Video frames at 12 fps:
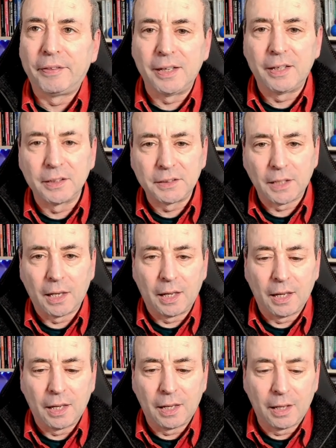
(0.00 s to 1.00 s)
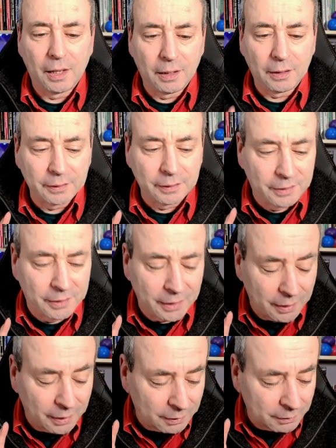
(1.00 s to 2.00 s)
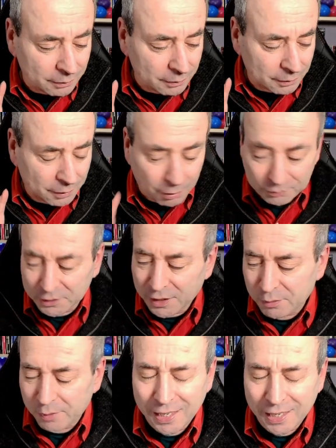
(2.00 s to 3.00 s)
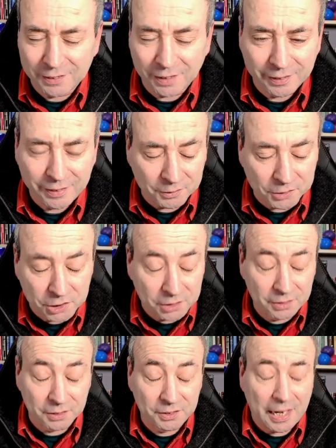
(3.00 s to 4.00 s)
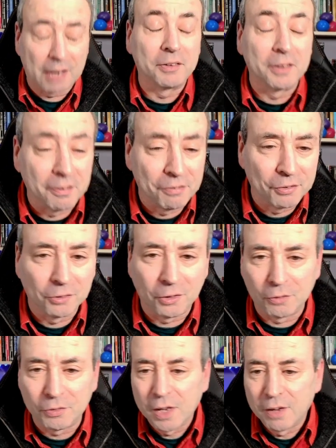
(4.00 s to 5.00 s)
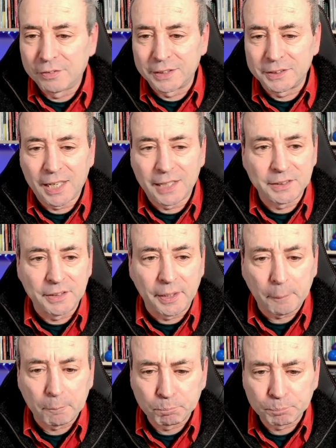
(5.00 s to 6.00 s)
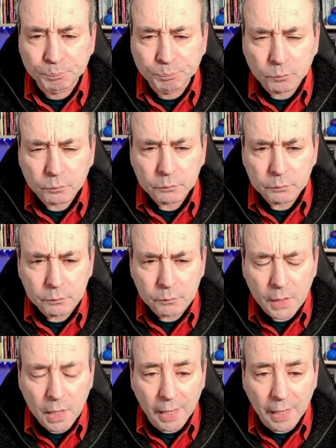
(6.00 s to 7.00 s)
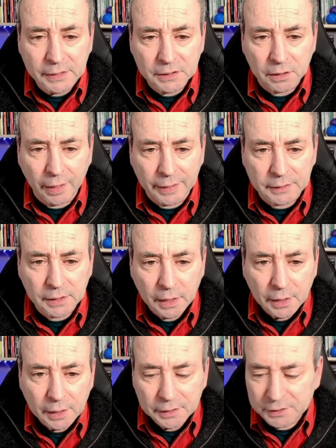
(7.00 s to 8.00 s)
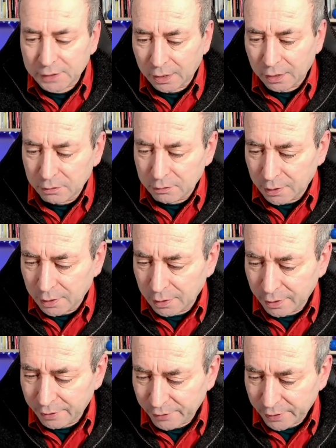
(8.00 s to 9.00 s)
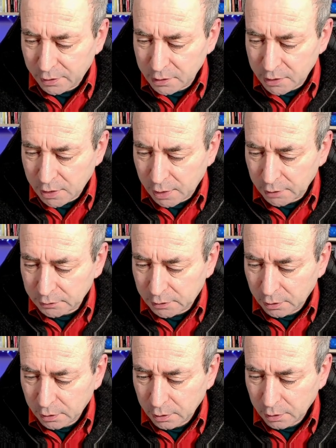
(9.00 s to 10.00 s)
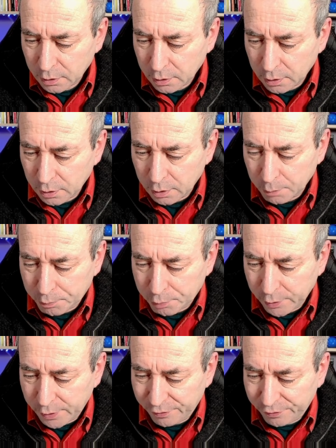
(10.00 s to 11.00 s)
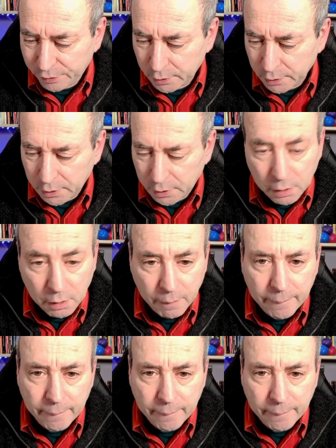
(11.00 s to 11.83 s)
thinkers. The conversation we had, I think, was just astoundingly full of fantastic insights. So if I can just briefly